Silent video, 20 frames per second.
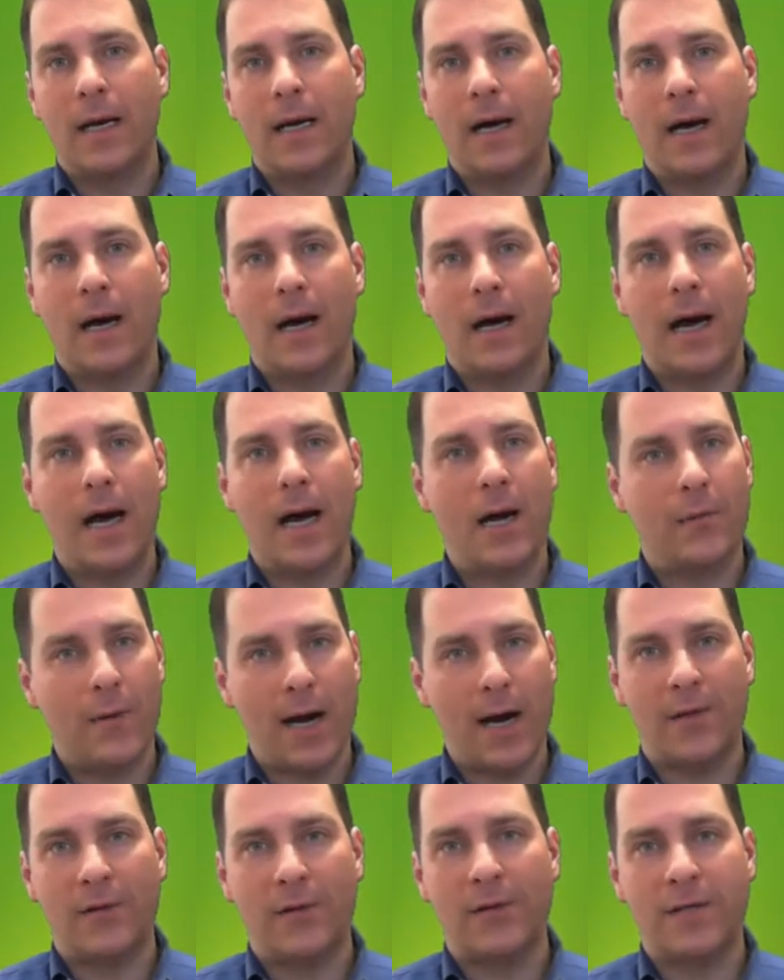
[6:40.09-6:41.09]
I'd
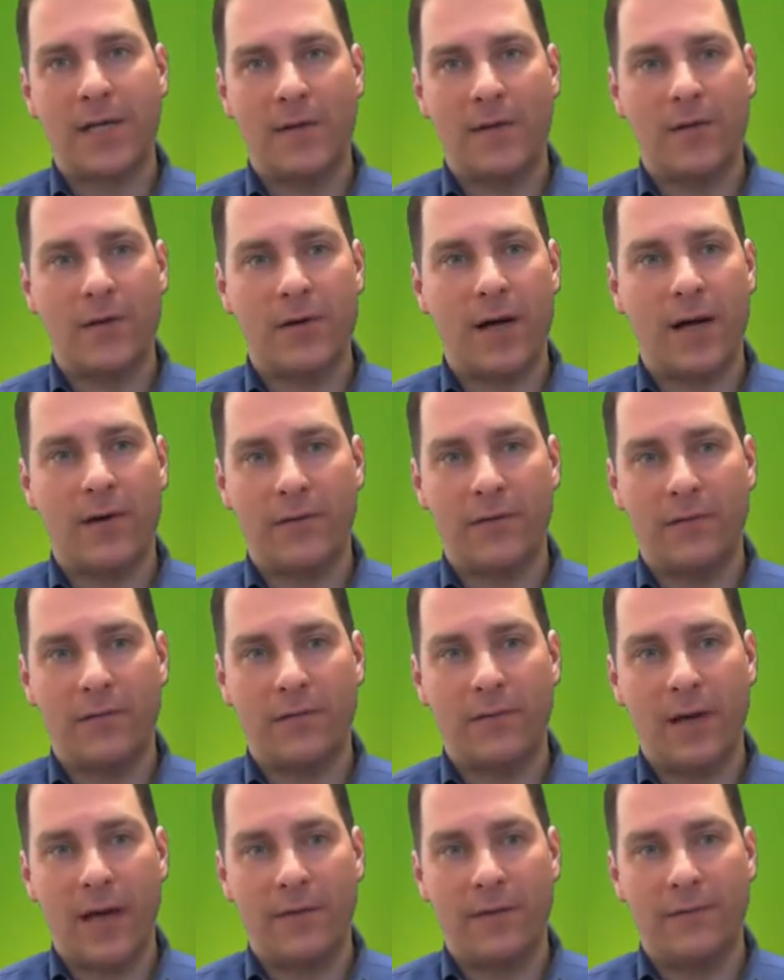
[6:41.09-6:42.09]
rather just have you guys
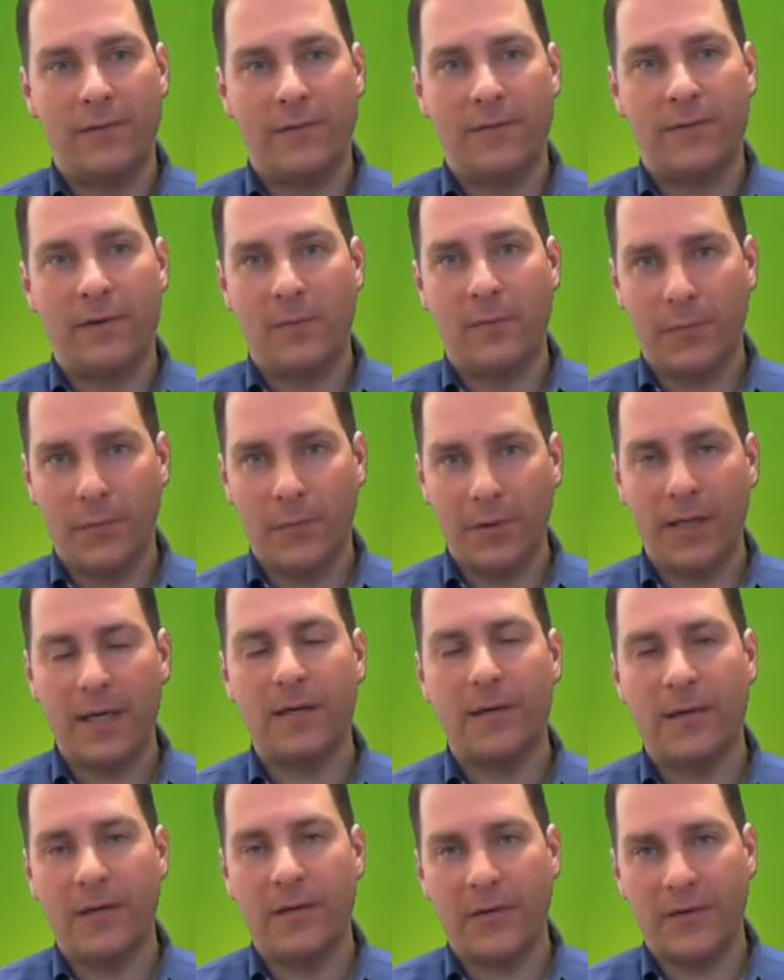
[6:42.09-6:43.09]
have
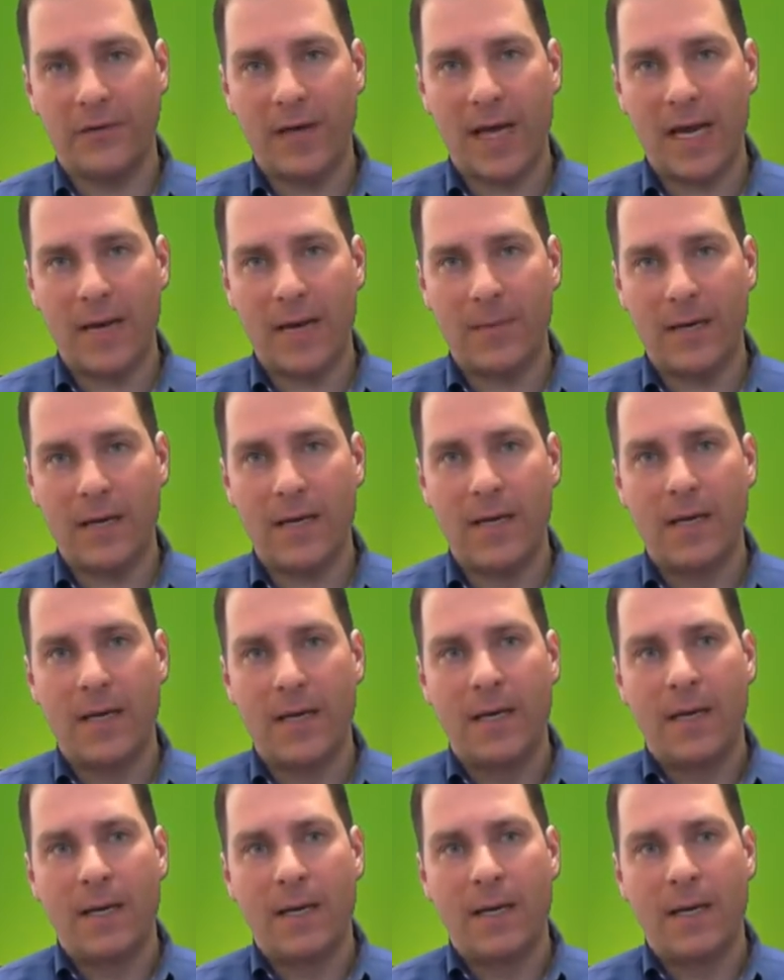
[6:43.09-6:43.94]
completed the assignment.